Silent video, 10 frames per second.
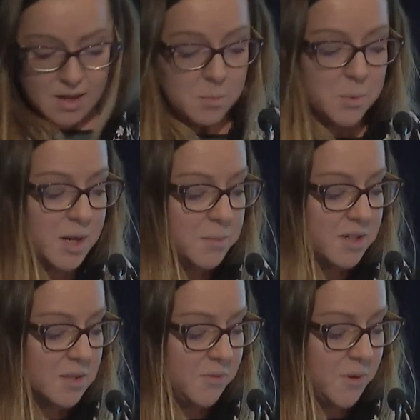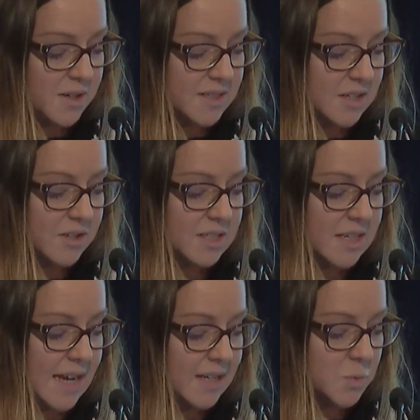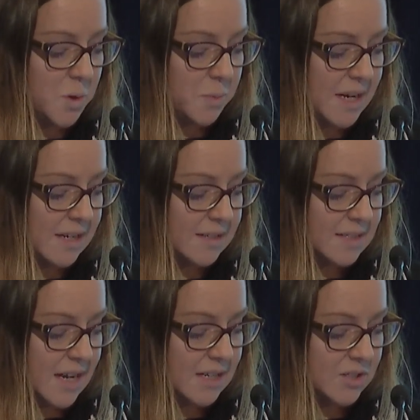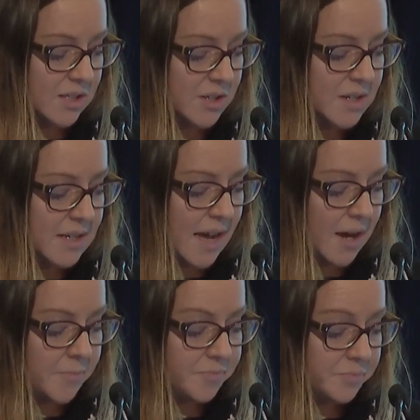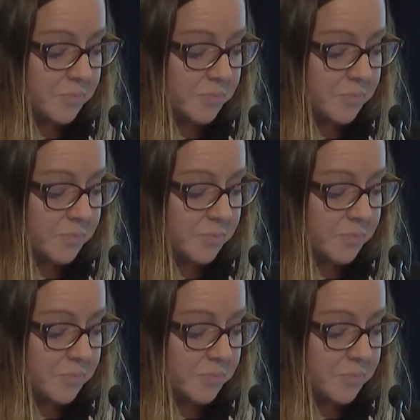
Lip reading: But what I'm going to be focusing on today is what we're starting to learn now